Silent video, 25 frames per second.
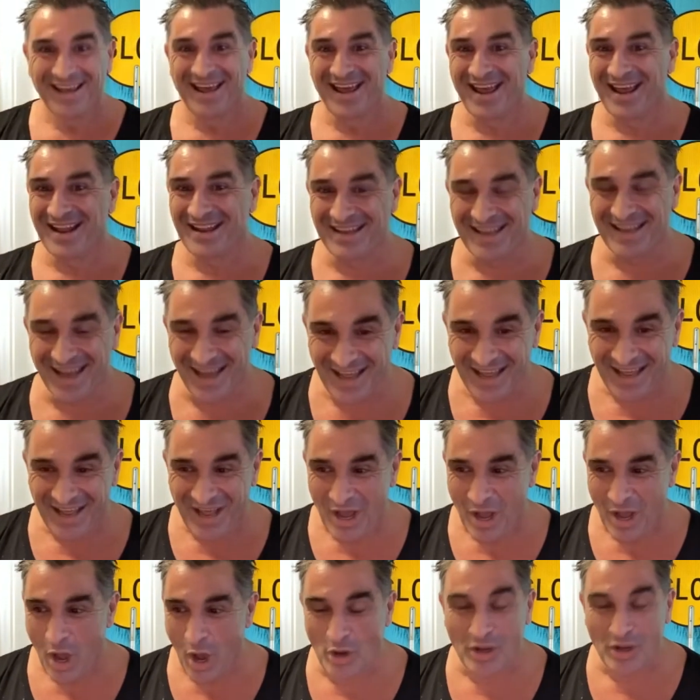and
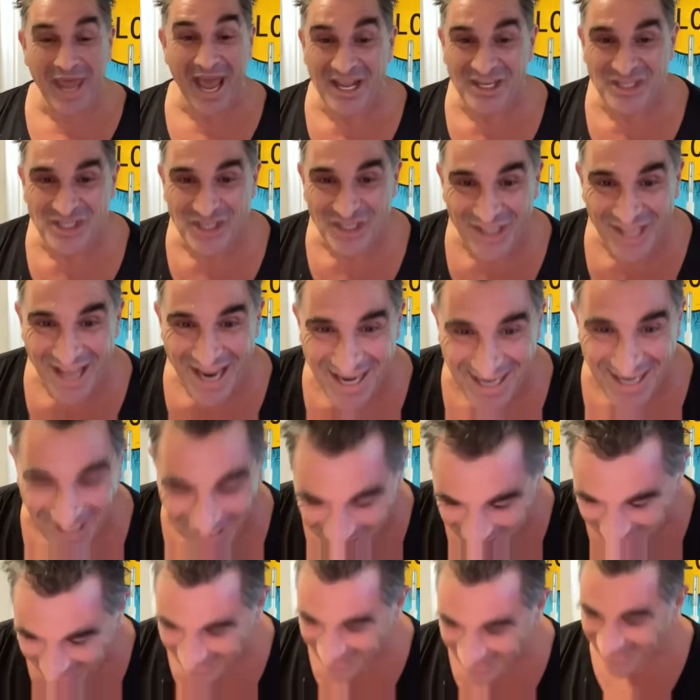I'll catch you
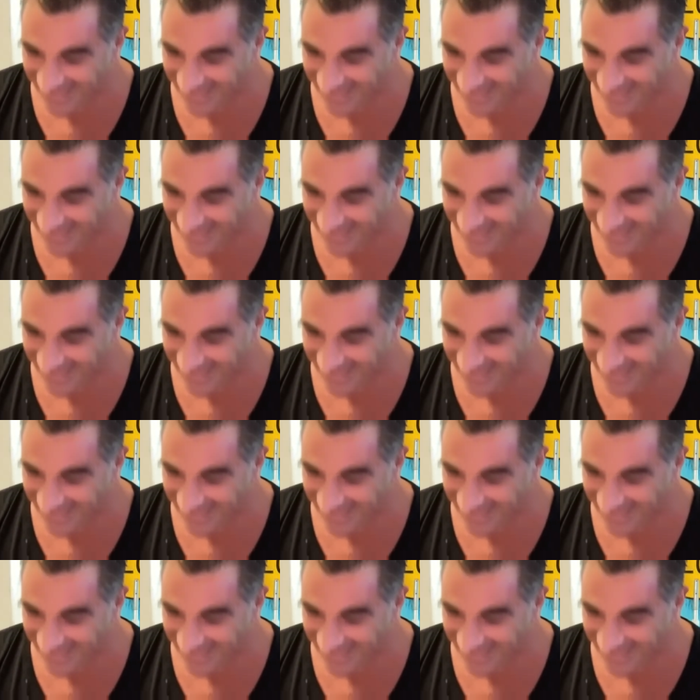later."